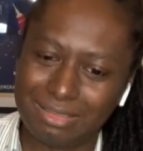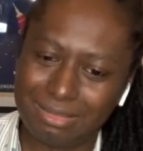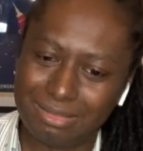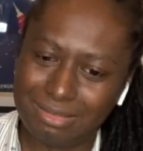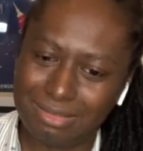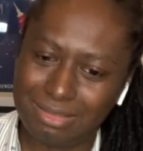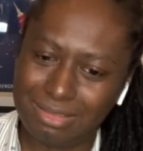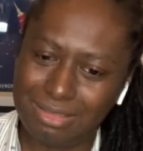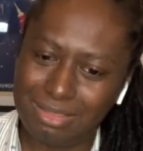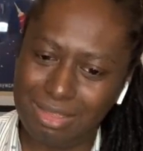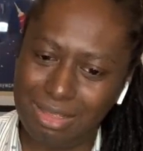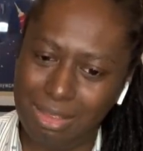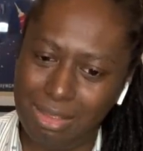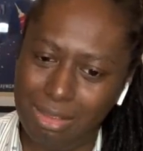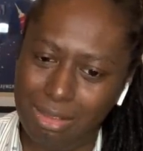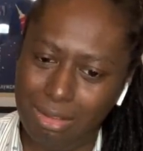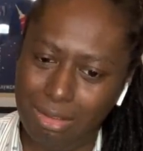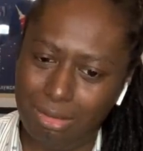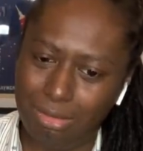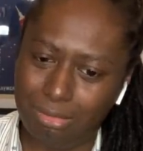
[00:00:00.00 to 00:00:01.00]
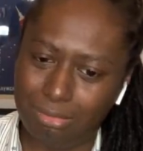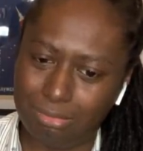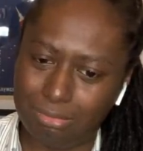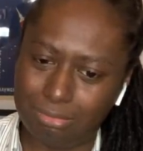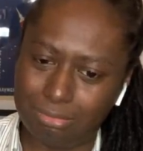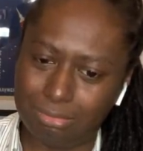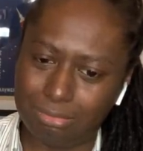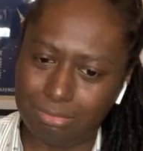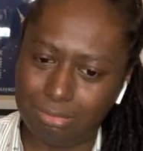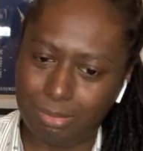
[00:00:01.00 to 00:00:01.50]

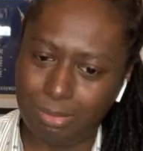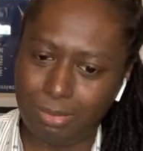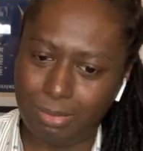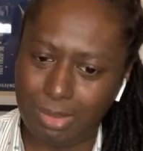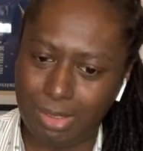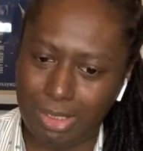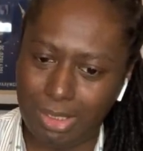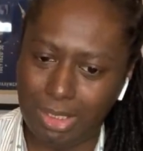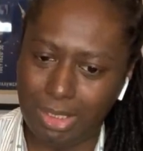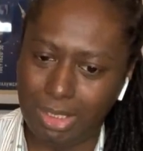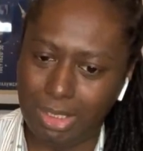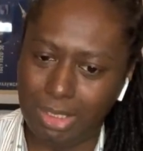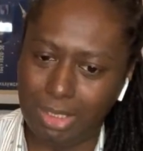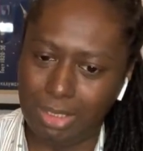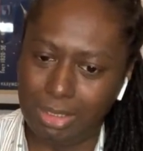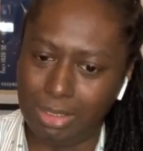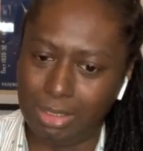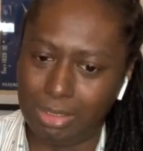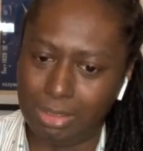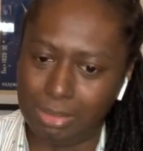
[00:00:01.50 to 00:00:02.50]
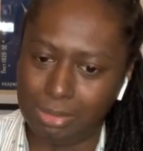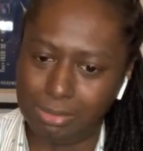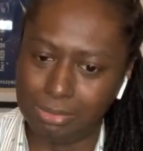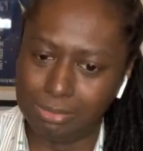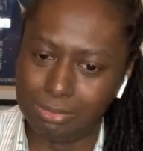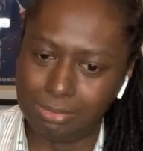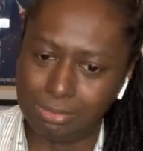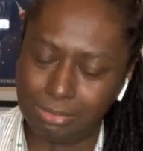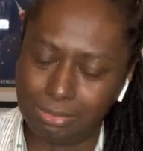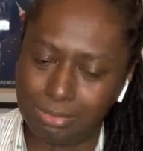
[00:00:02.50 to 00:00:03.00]

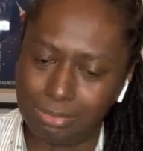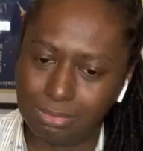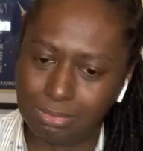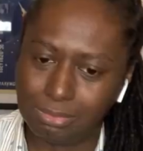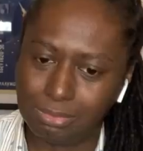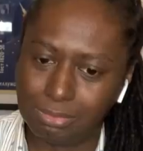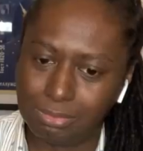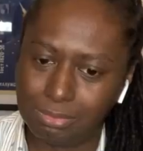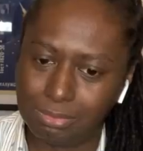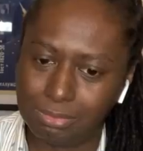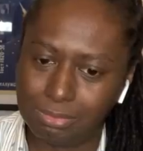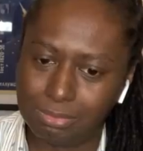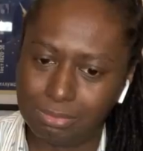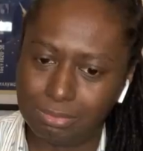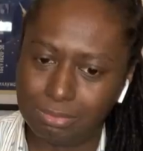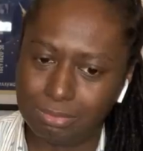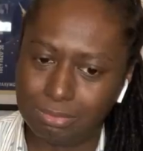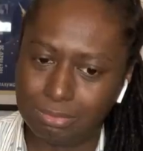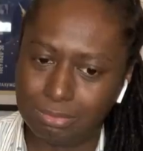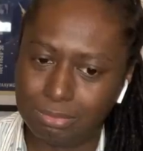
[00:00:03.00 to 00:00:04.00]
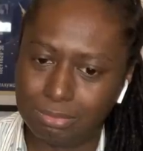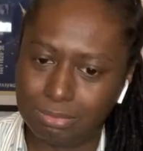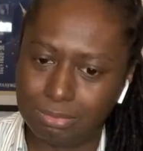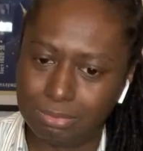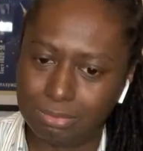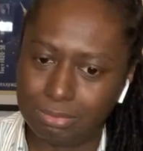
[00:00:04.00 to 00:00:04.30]
This person isn't speaking.